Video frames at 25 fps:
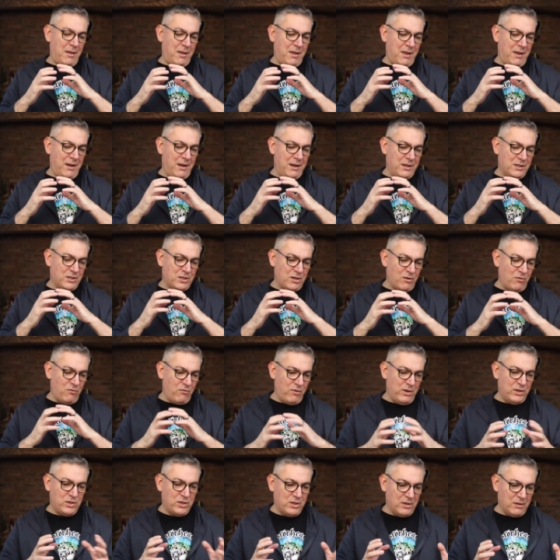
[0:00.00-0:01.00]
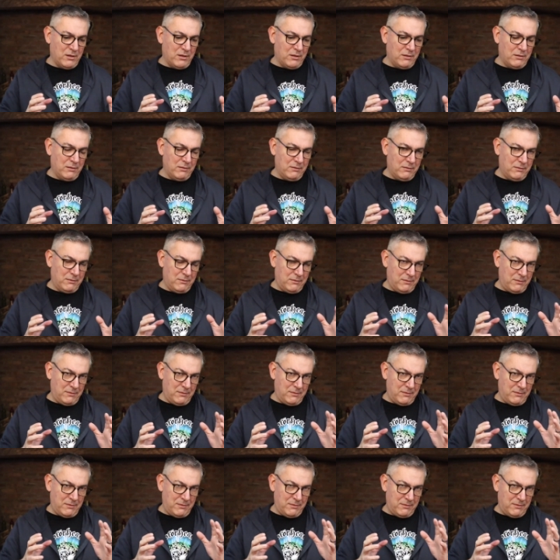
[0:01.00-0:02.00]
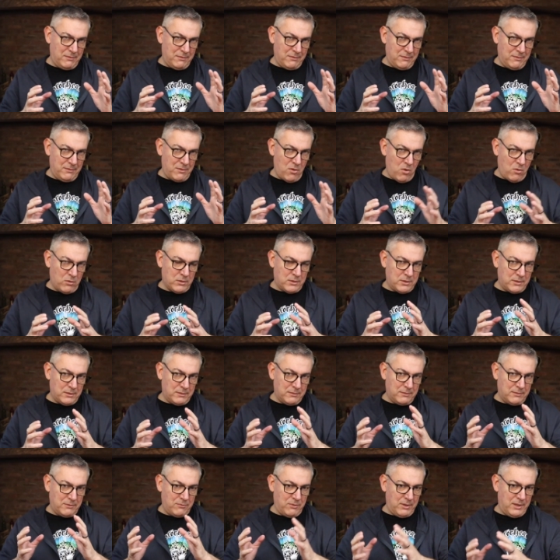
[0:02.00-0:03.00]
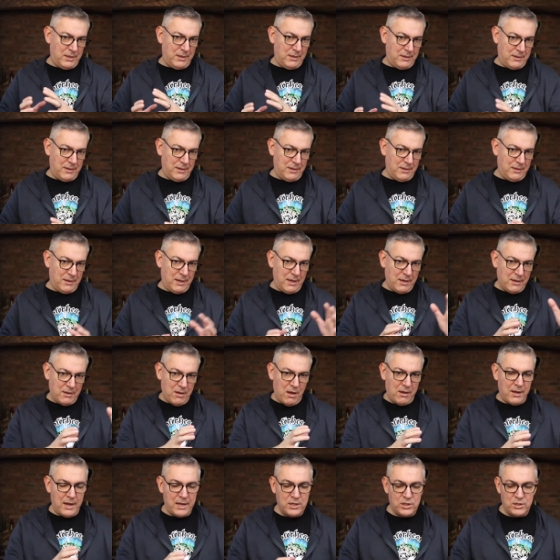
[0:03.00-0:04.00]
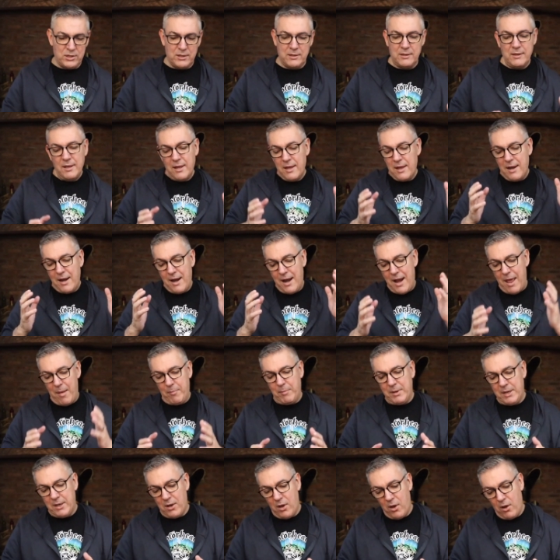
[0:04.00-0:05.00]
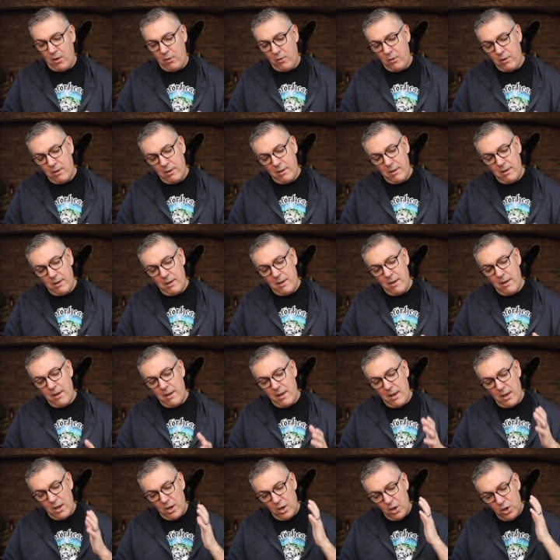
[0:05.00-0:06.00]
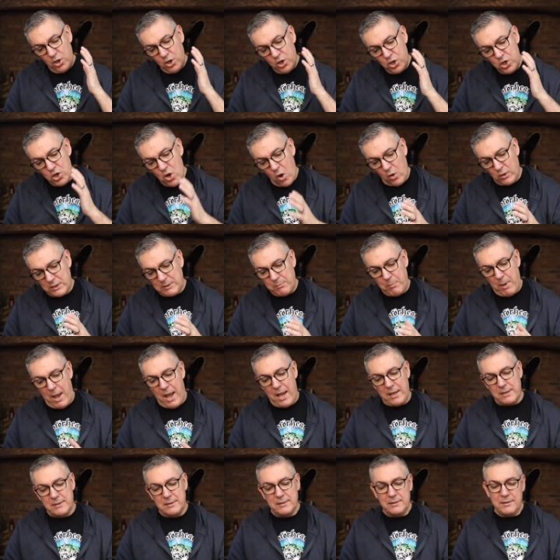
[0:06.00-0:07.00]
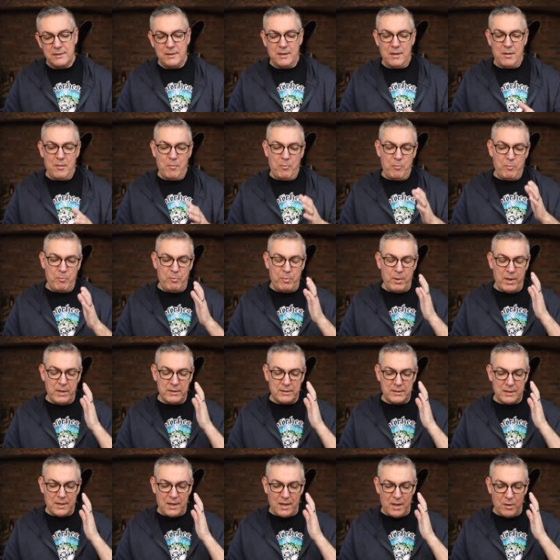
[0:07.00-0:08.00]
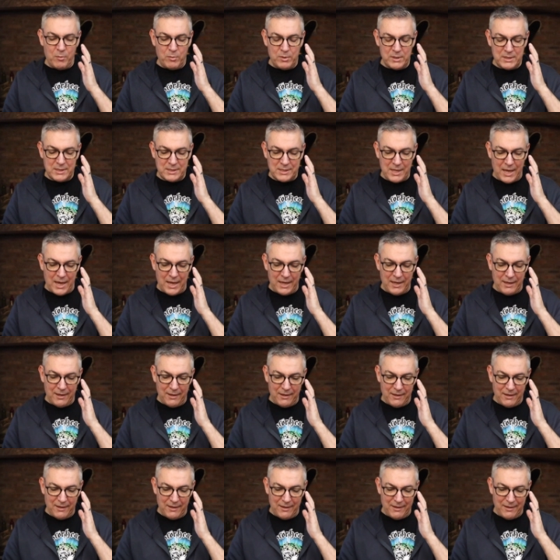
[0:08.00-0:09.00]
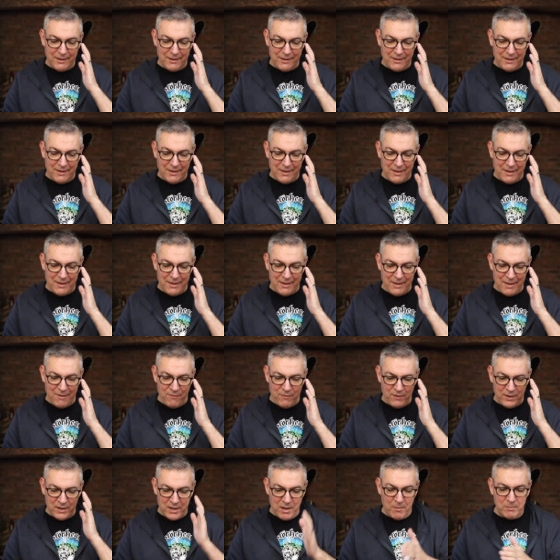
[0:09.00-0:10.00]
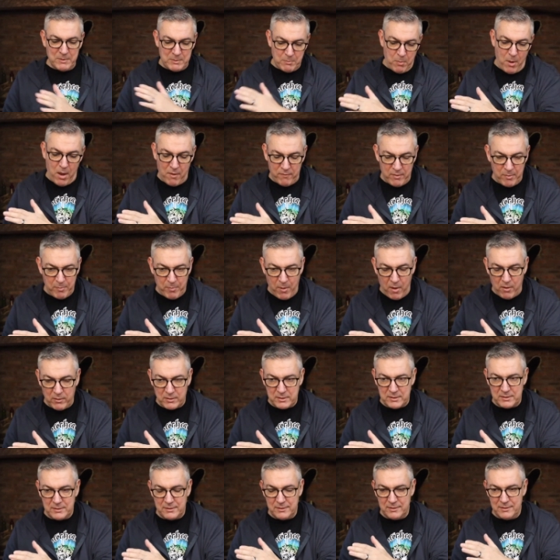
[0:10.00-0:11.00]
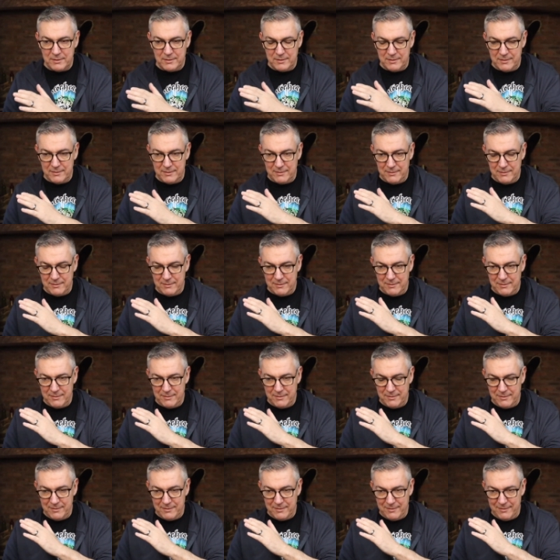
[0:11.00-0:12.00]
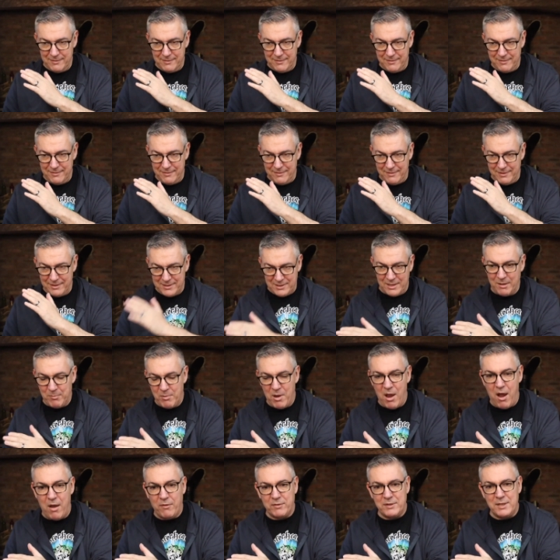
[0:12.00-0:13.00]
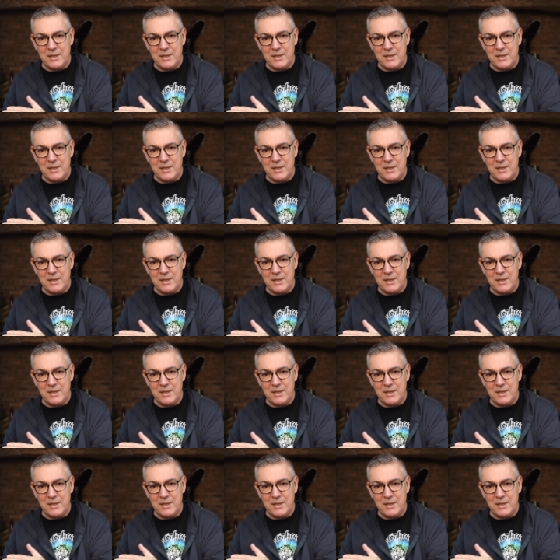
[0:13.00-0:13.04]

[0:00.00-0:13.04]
in its original, not Greeny King incarnation, let me know. Not bad, but I would say if it comes part of a box, it's going to be half